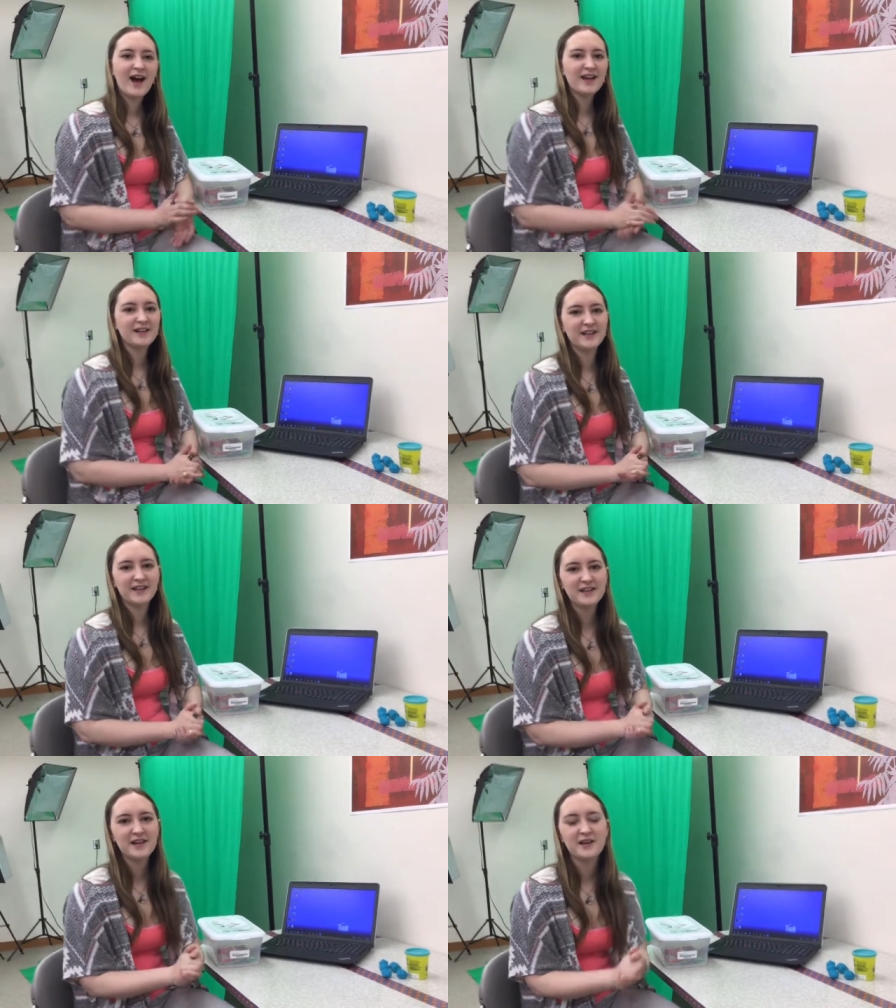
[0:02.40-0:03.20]
Hi
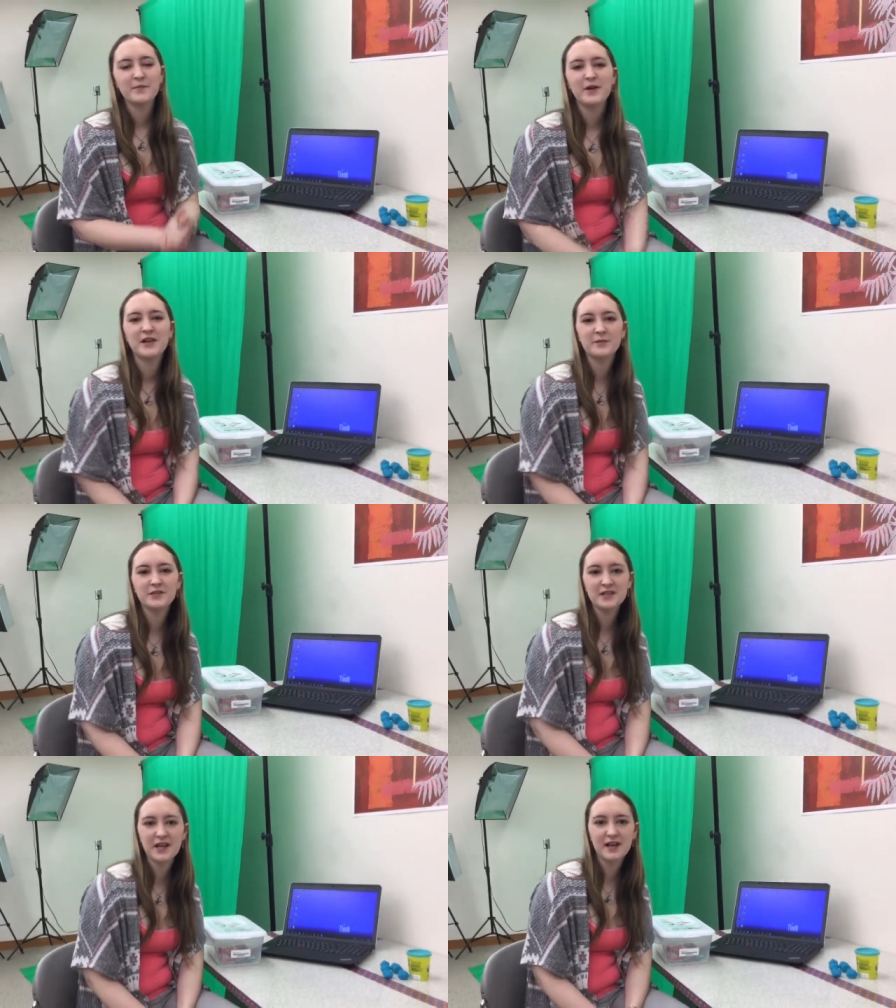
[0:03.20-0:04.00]
again, my name
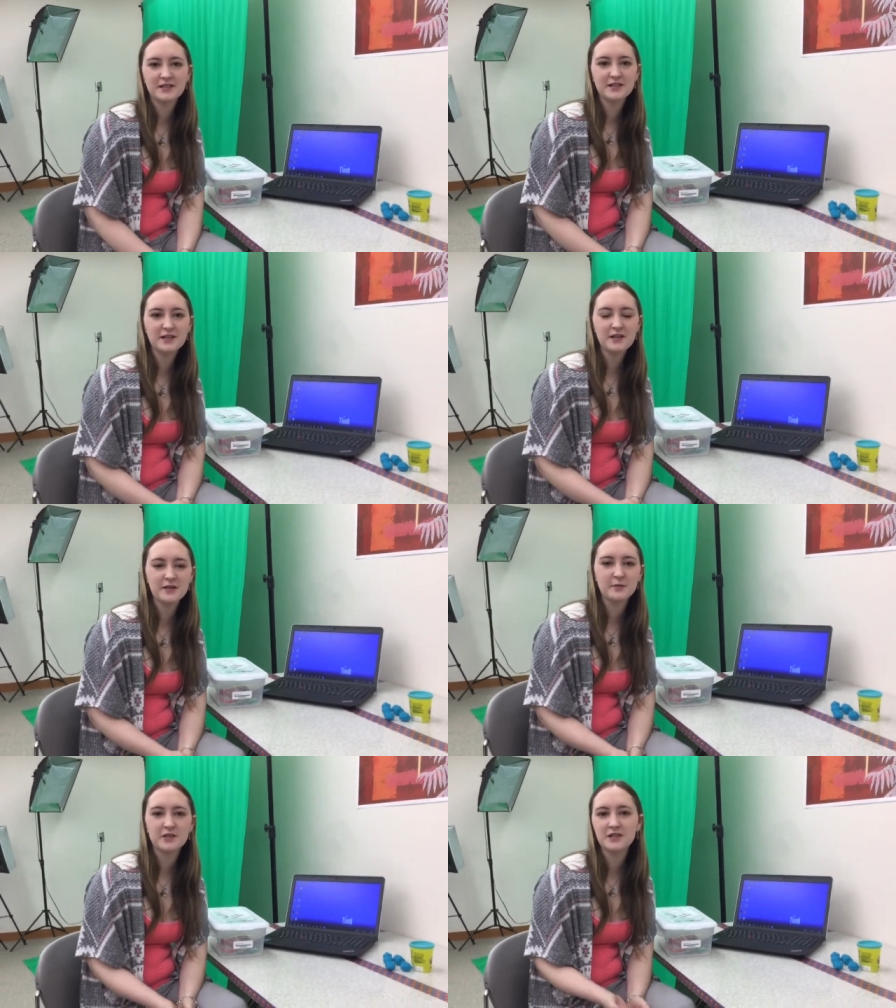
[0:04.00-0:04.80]
is Cassie.
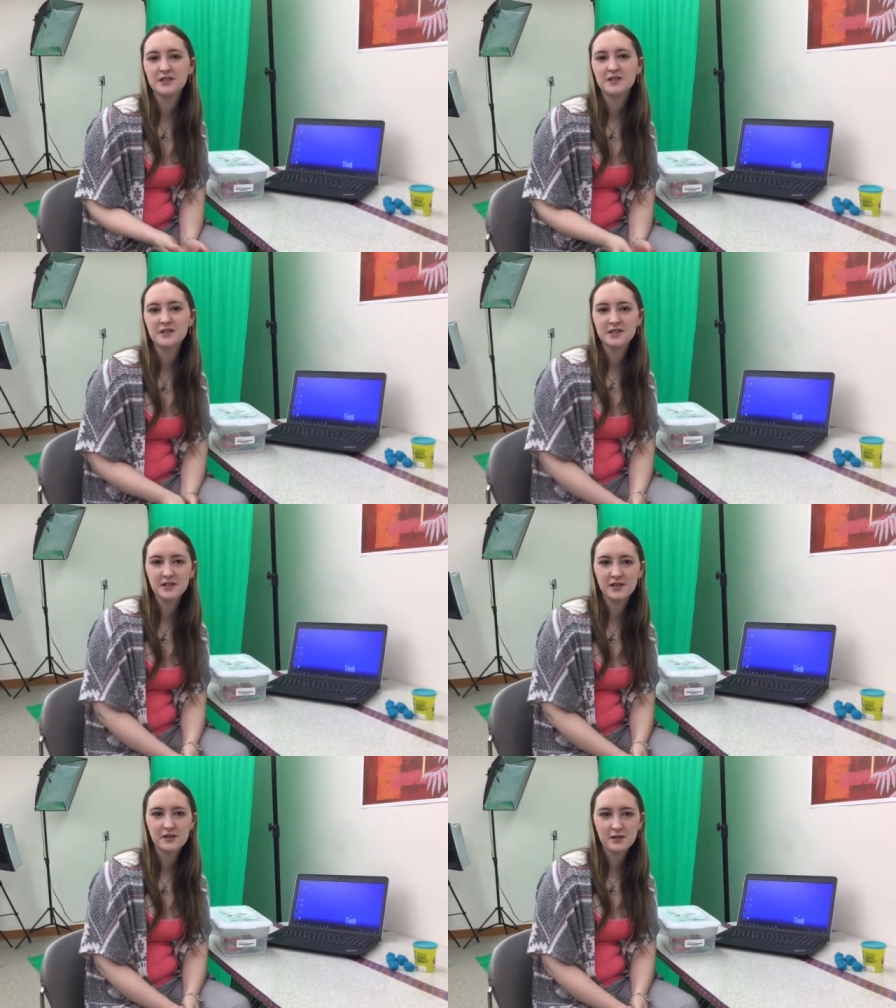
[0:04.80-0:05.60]
I'm a teen assistant
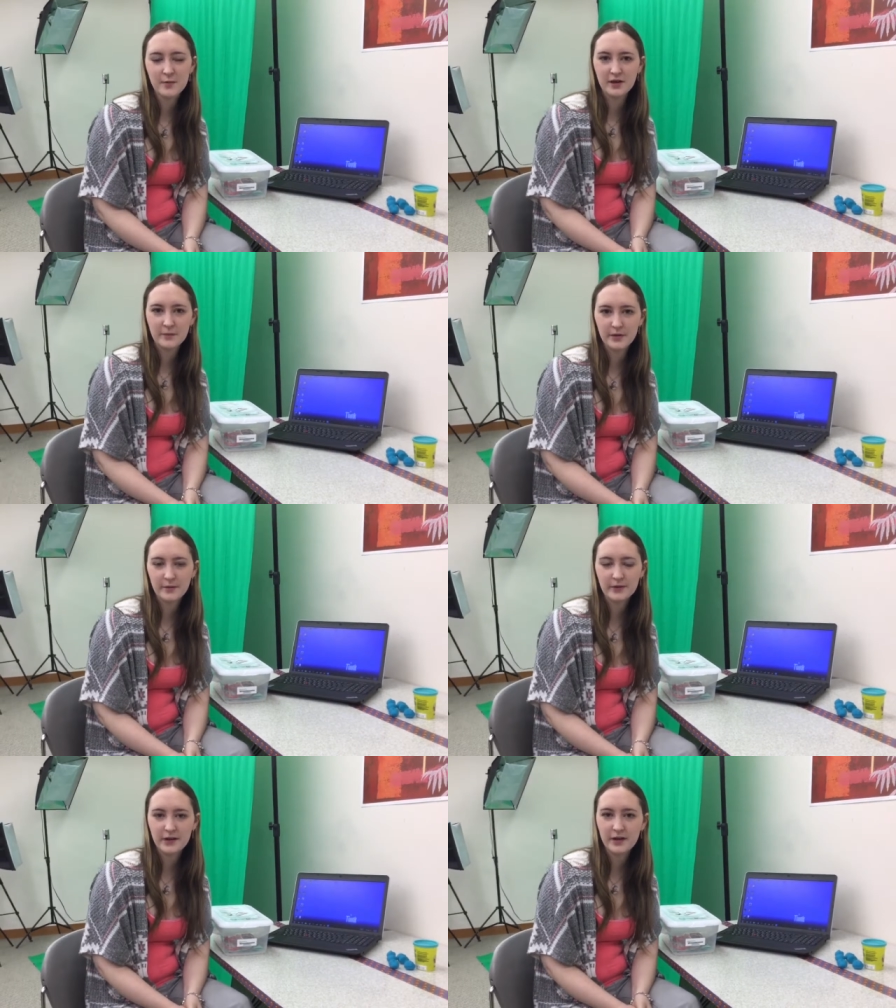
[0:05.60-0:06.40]
here at the Minot
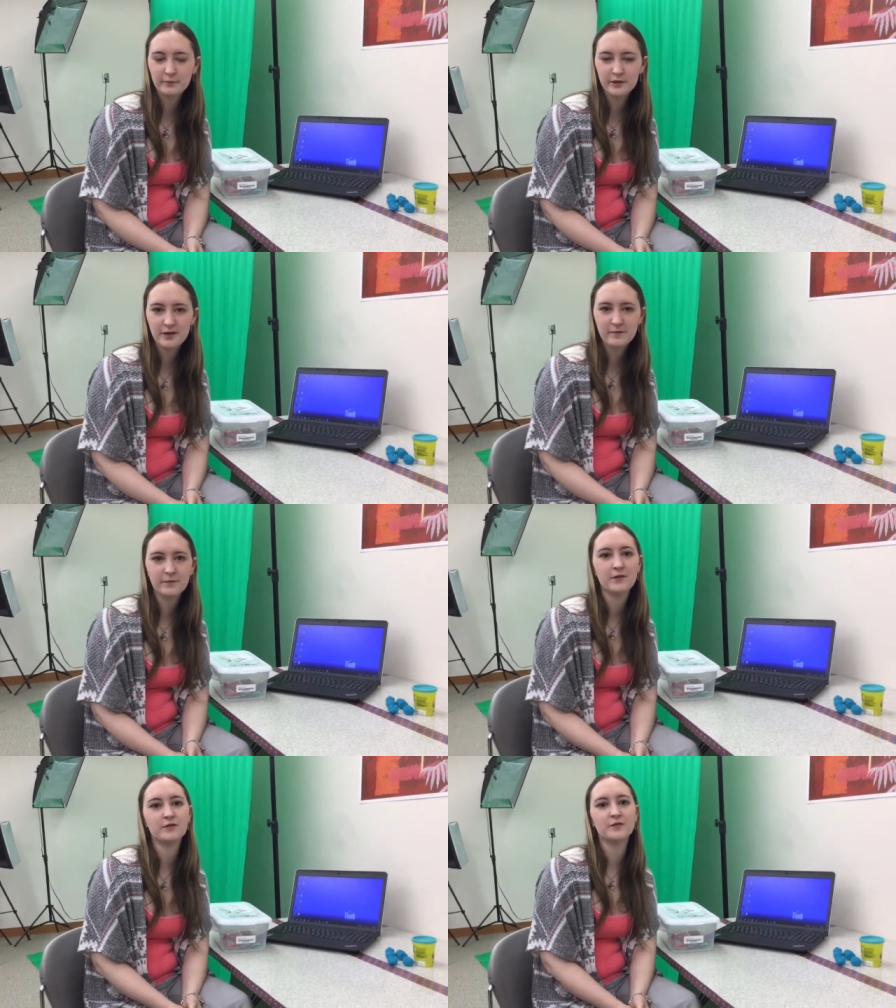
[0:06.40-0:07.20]
Public Library,
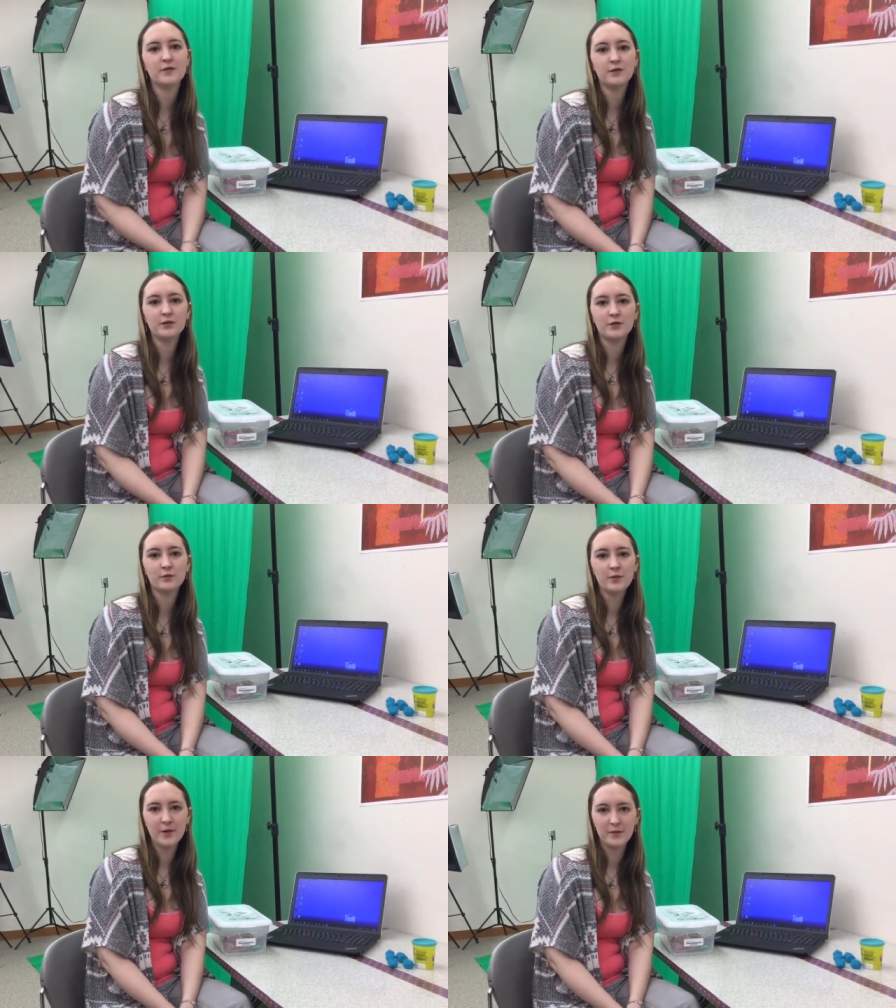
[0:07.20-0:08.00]
for those of you who don't
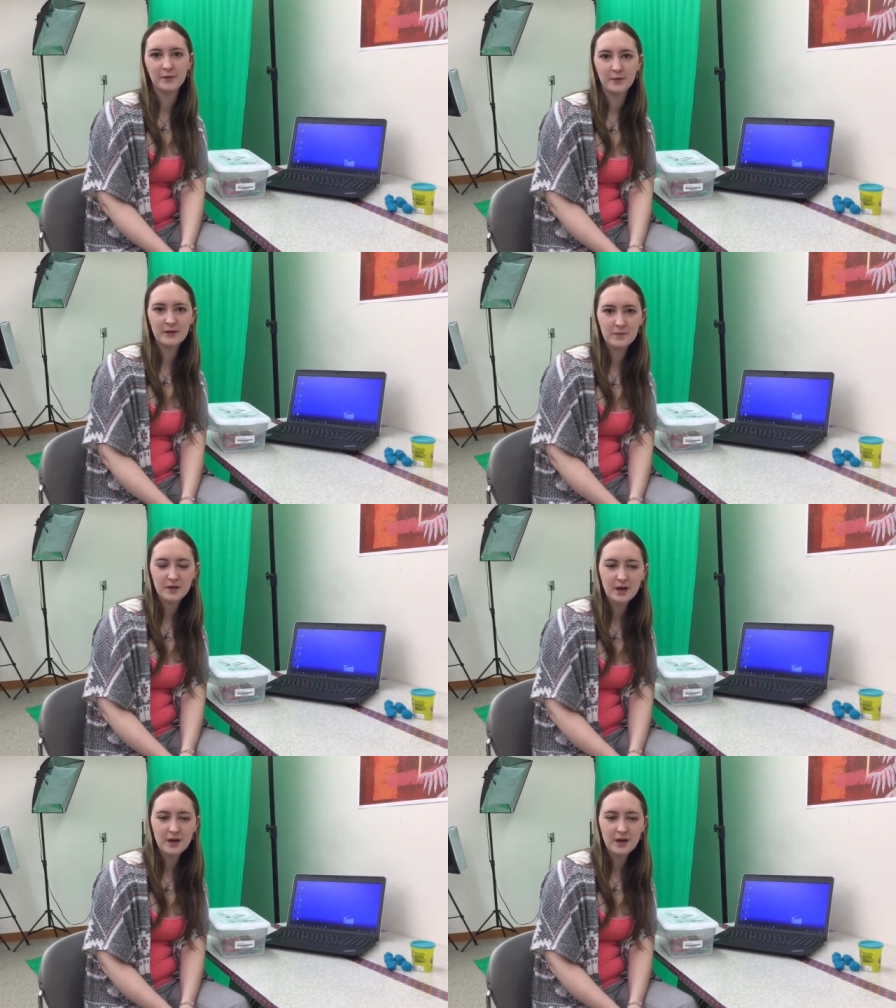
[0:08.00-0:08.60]
remember me.